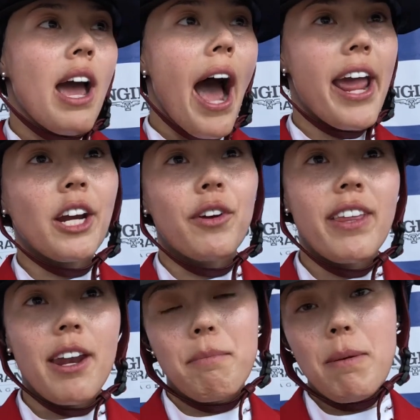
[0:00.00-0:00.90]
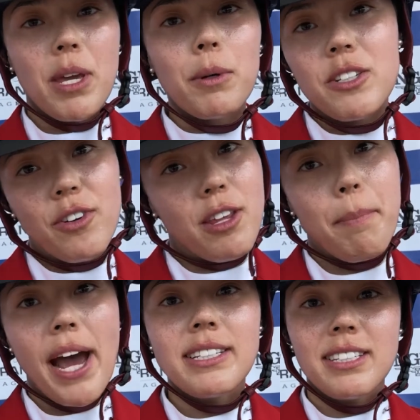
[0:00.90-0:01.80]
I agree that maybe it was for the
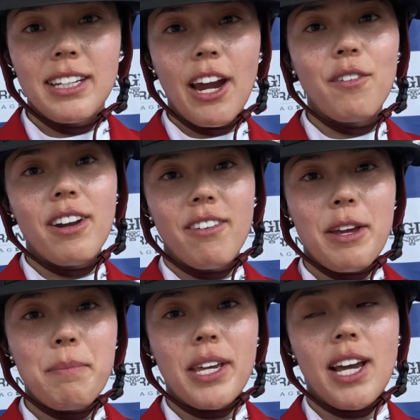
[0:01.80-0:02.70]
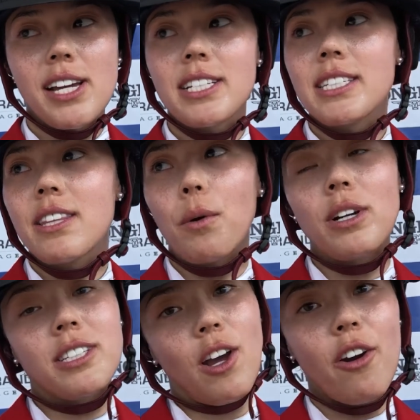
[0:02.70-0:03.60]
best to get rid of it because the
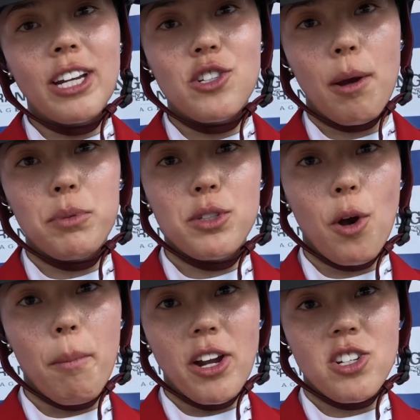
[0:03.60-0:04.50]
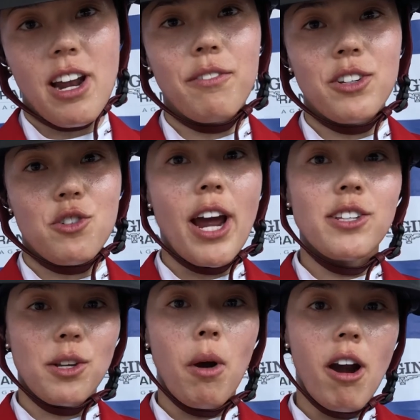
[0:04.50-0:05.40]
horses already jump so much and have to try
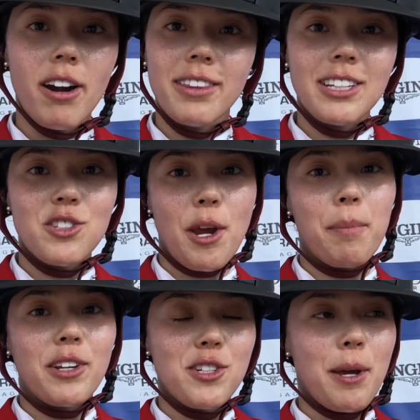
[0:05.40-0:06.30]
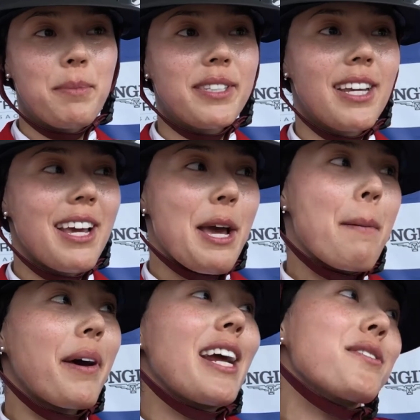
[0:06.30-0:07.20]
so hard in these championships,
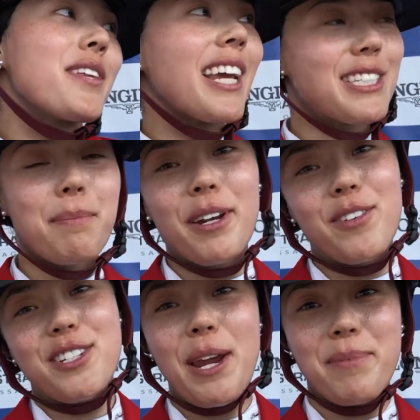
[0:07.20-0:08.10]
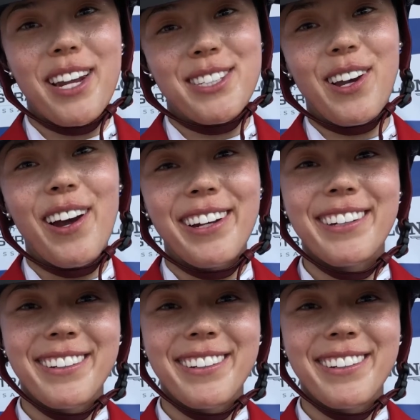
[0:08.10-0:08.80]
but I do think it's a bit of a shame that it's gone.